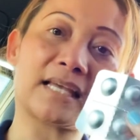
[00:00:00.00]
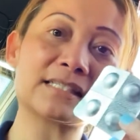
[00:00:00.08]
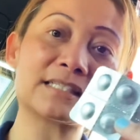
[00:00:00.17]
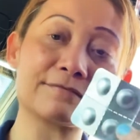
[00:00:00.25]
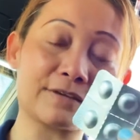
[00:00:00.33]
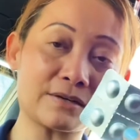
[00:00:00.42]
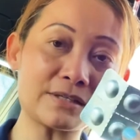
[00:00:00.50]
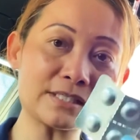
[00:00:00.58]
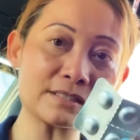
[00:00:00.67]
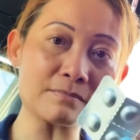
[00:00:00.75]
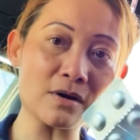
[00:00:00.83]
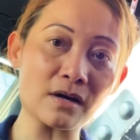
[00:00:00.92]
It's very
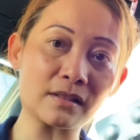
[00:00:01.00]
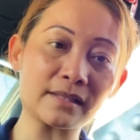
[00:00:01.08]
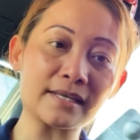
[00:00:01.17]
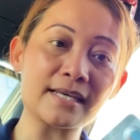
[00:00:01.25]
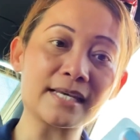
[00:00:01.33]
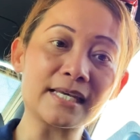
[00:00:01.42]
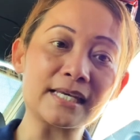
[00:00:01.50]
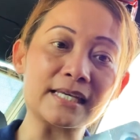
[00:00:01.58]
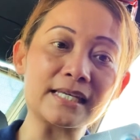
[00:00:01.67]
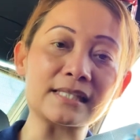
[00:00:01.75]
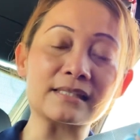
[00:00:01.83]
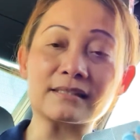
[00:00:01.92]
small.
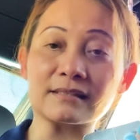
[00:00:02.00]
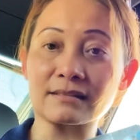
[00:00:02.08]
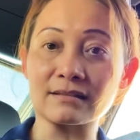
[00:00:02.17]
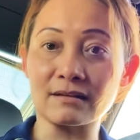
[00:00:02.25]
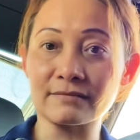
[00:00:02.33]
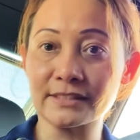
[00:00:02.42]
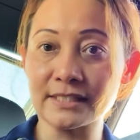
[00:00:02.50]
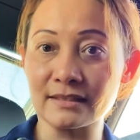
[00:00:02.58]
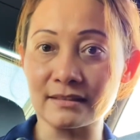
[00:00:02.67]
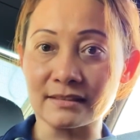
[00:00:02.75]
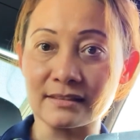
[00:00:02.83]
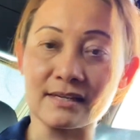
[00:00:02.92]
It dissolves
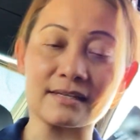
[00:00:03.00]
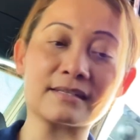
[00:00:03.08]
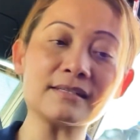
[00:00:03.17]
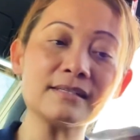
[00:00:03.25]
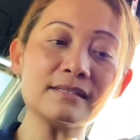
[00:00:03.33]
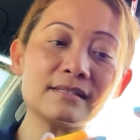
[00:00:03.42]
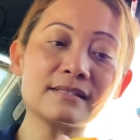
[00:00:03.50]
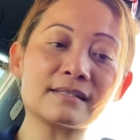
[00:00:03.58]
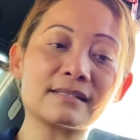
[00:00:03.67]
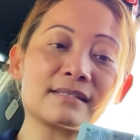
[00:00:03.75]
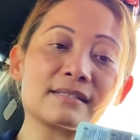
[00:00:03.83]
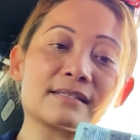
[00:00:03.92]
in the tongue,
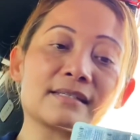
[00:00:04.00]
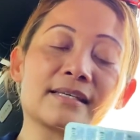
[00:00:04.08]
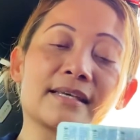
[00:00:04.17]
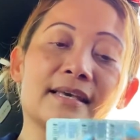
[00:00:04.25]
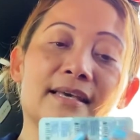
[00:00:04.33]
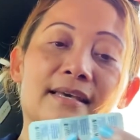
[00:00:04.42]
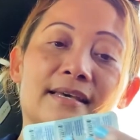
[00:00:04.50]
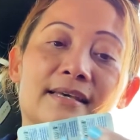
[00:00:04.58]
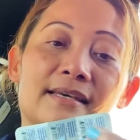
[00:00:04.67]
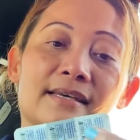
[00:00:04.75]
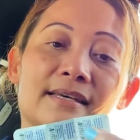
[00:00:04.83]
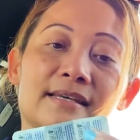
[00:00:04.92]

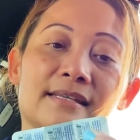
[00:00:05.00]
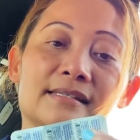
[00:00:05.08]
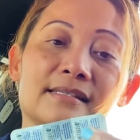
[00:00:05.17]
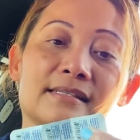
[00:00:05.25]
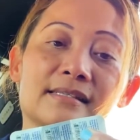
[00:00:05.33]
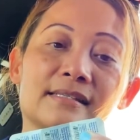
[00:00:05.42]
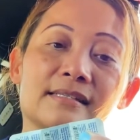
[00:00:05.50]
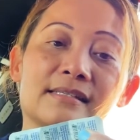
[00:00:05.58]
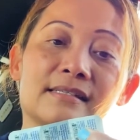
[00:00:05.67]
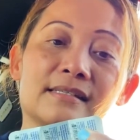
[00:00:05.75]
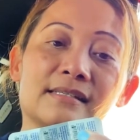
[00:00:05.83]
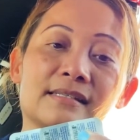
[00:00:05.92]
and
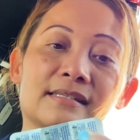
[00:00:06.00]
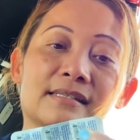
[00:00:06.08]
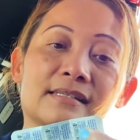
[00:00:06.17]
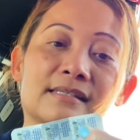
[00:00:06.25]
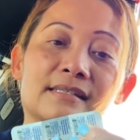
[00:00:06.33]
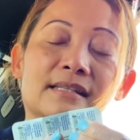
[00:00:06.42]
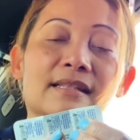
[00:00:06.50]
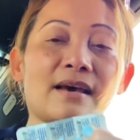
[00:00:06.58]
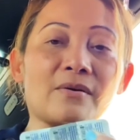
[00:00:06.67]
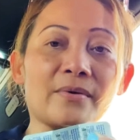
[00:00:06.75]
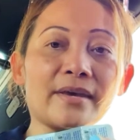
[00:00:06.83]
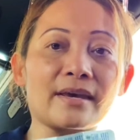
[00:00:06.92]

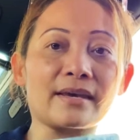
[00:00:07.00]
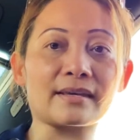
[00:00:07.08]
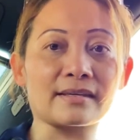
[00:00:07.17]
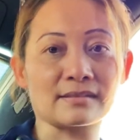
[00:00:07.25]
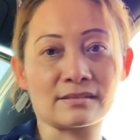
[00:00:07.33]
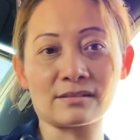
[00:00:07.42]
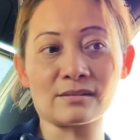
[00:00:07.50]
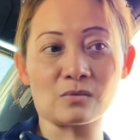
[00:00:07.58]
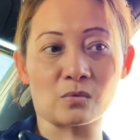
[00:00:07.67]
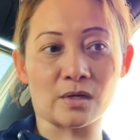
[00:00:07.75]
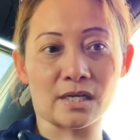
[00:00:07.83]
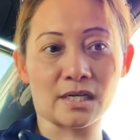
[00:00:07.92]
that way I can still
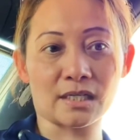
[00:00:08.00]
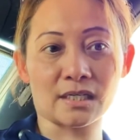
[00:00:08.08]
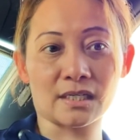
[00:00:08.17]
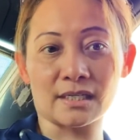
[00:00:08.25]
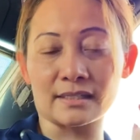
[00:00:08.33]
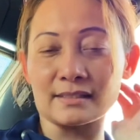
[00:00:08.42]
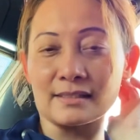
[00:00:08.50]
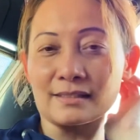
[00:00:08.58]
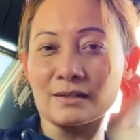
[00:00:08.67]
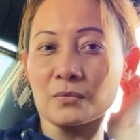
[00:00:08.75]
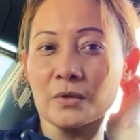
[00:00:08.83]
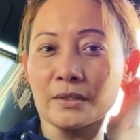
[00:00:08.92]
work. It
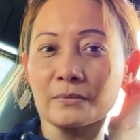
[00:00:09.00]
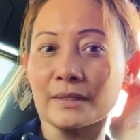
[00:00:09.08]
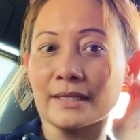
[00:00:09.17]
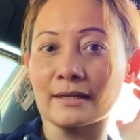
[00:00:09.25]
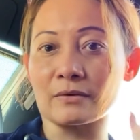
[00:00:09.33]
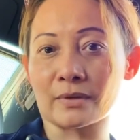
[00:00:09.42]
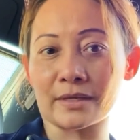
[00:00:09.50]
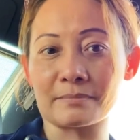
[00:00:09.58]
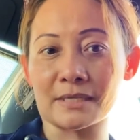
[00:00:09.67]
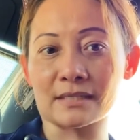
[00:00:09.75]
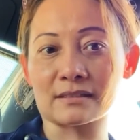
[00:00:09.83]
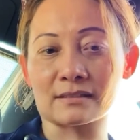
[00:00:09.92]
doesn't work right away
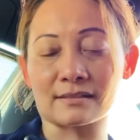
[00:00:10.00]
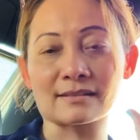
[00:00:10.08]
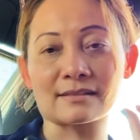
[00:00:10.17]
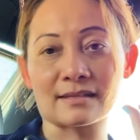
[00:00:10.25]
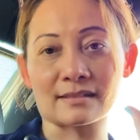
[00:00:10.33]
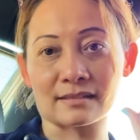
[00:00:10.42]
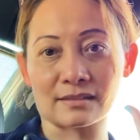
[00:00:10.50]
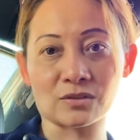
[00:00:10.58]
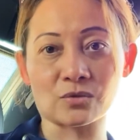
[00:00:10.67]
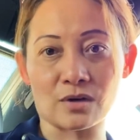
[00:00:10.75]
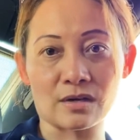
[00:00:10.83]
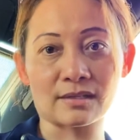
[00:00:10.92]
because it's not as
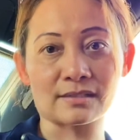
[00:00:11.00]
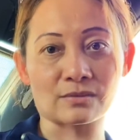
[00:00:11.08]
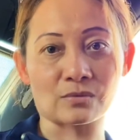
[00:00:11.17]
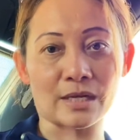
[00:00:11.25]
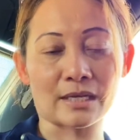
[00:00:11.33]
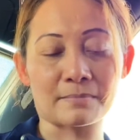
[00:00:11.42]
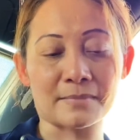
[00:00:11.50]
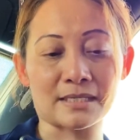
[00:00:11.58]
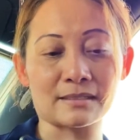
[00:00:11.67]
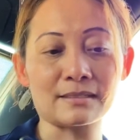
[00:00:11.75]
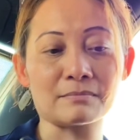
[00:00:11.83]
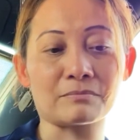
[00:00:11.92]
strong as
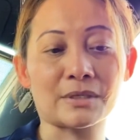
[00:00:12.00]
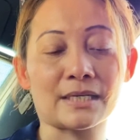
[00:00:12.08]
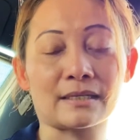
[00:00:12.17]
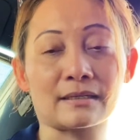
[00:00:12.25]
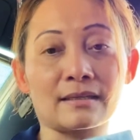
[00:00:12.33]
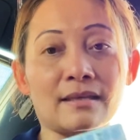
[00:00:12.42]
recommended, but